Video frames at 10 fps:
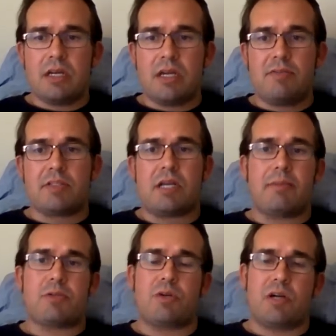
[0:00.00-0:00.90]
if it
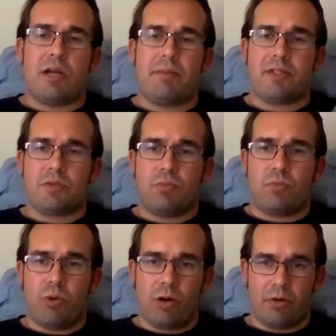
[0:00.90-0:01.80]
stops crime, that's
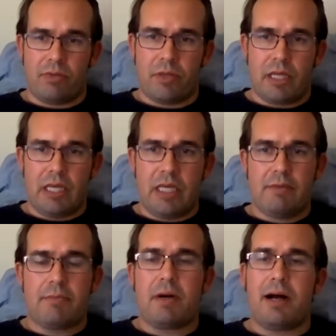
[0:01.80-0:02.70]
worth
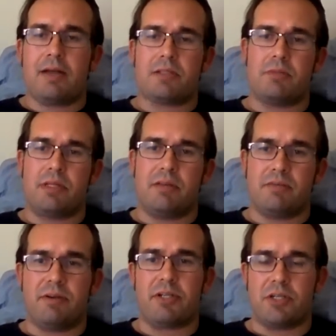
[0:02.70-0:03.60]
even possibly
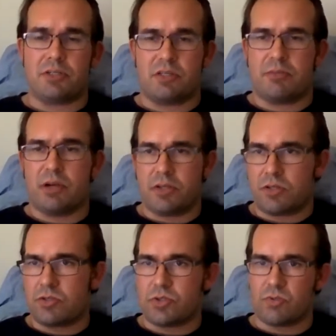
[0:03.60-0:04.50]
infringing on some
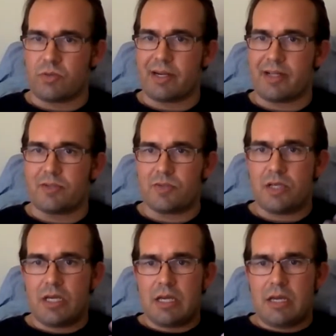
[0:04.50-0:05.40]
constitutional
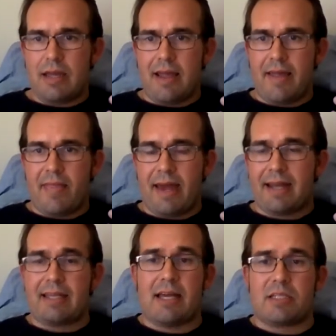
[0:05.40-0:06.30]
rights, and that
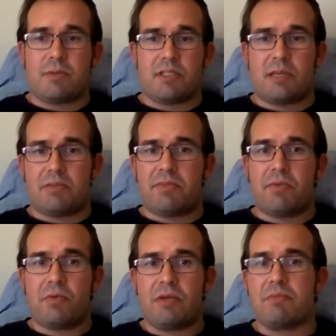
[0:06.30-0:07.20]
idea has to be examined
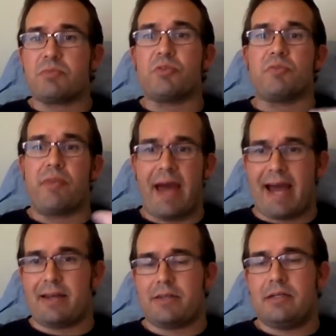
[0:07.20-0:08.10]
further to even prove
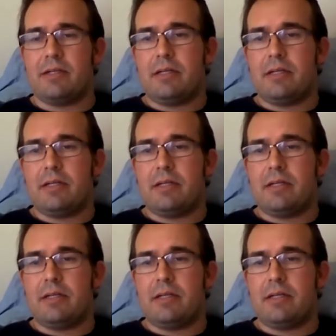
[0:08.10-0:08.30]
that.